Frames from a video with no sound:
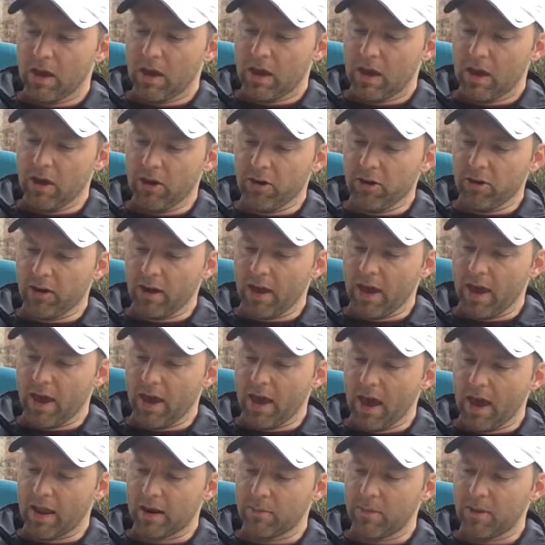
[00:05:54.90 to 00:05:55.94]
Here!
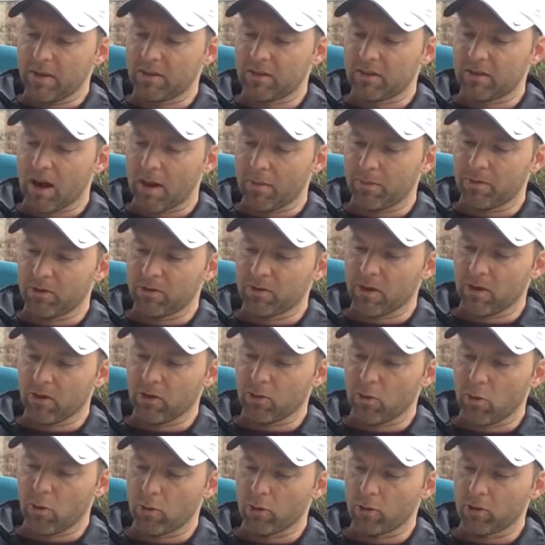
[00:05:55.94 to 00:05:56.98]
Annabeth stopped us on the
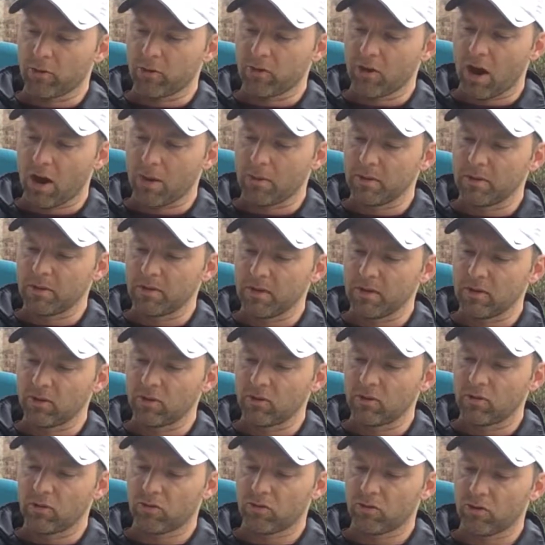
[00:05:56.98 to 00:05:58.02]
corner of Thomas and
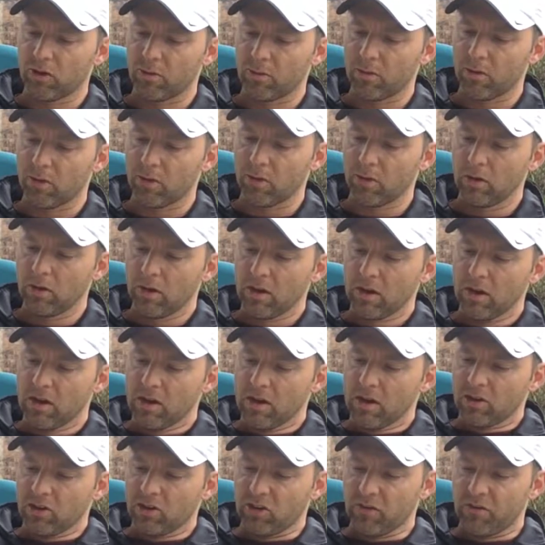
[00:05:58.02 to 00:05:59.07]
Trimble.
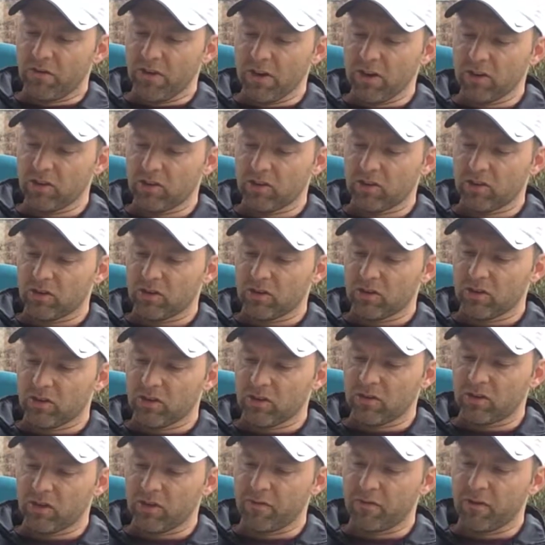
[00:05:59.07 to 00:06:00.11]
She
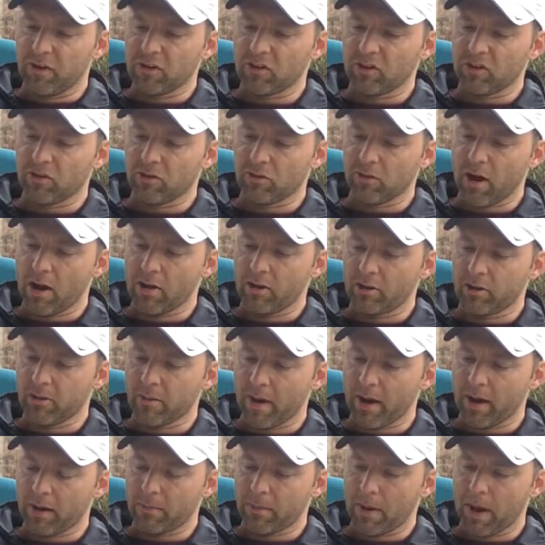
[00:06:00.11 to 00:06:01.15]
fished around in her
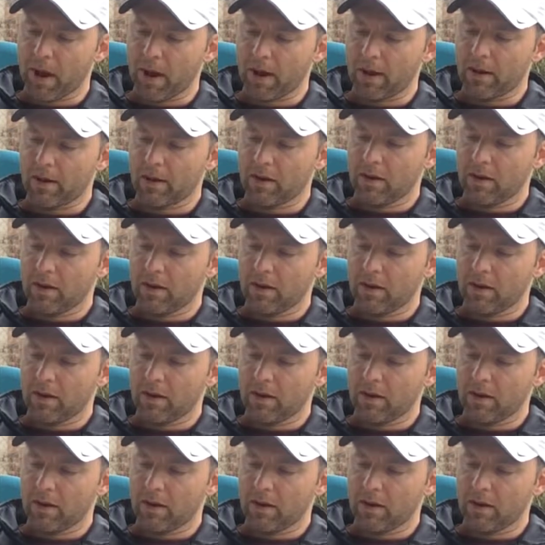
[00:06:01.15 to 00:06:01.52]
backpack.